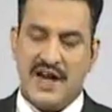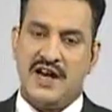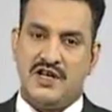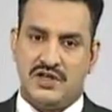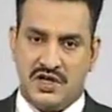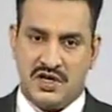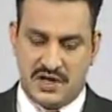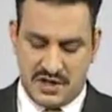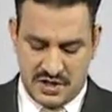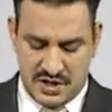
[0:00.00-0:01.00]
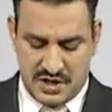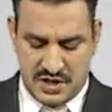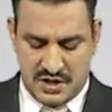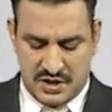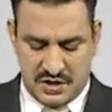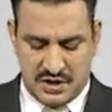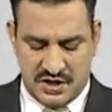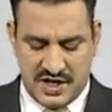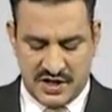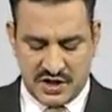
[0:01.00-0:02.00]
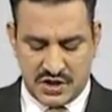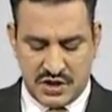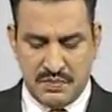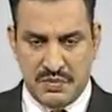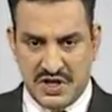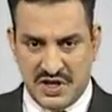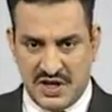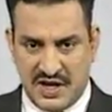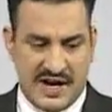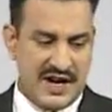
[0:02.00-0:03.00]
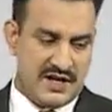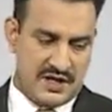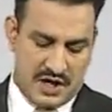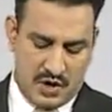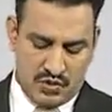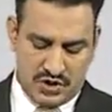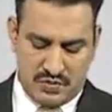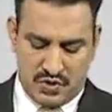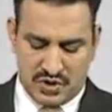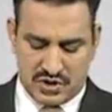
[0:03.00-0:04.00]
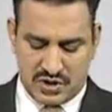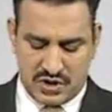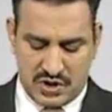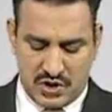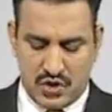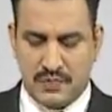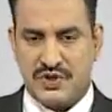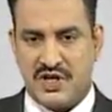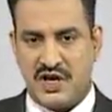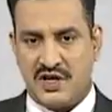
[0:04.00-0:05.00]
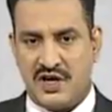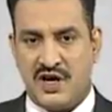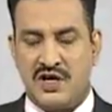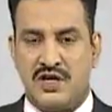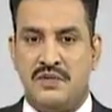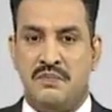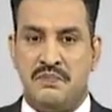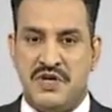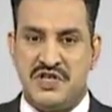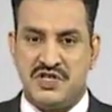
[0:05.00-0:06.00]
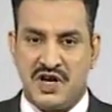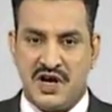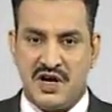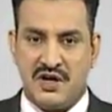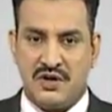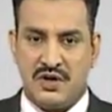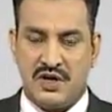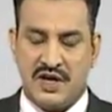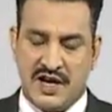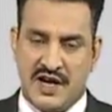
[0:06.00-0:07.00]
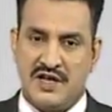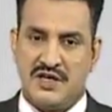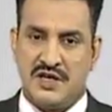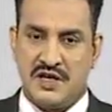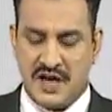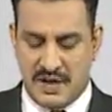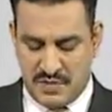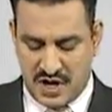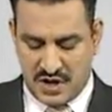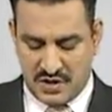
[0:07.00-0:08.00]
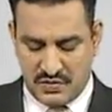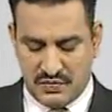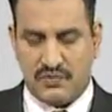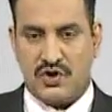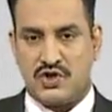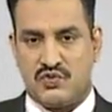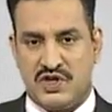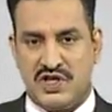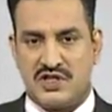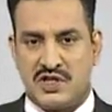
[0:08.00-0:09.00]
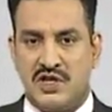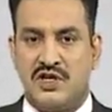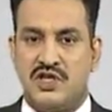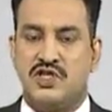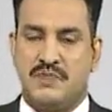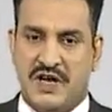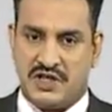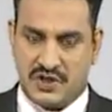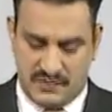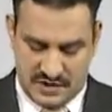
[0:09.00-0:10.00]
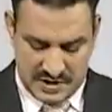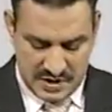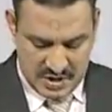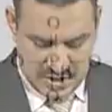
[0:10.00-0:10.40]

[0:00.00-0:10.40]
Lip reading: and third, that is the middle and outermost groups, are called beta and gamma phosphates respectively.